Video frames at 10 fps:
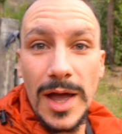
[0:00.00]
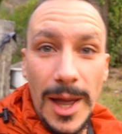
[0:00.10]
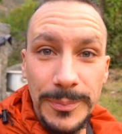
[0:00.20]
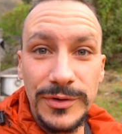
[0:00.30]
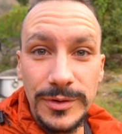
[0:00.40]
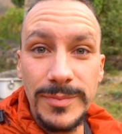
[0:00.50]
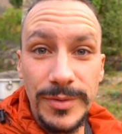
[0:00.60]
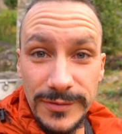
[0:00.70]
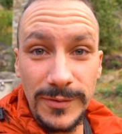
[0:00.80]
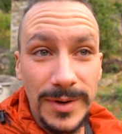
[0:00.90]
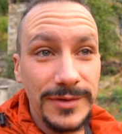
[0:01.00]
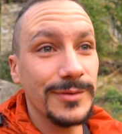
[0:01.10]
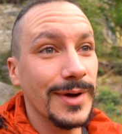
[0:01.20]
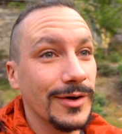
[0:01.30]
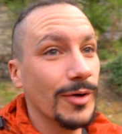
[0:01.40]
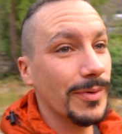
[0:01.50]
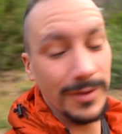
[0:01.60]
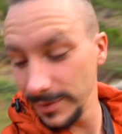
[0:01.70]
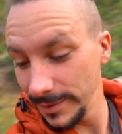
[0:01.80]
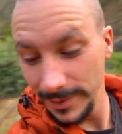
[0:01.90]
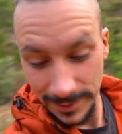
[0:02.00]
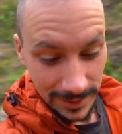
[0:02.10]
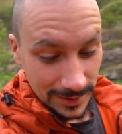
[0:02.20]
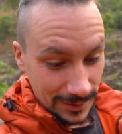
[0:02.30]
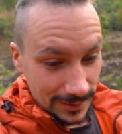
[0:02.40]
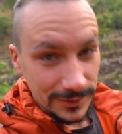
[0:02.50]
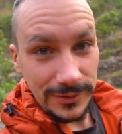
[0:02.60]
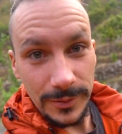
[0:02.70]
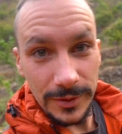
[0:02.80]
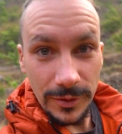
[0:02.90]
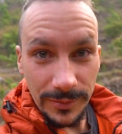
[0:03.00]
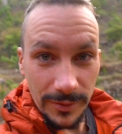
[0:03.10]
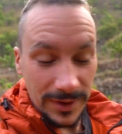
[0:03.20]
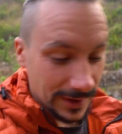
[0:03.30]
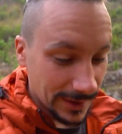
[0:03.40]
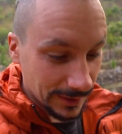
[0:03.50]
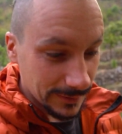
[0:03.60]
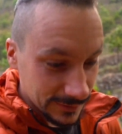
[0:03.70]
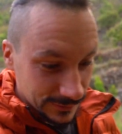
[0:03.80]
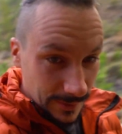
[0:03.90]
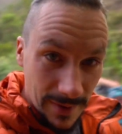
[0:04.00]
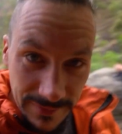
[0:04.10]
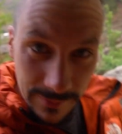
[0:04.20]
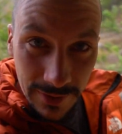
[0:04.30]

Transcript: Absolutely beautiful place to wake up. So we've come through in here now. This is where we're having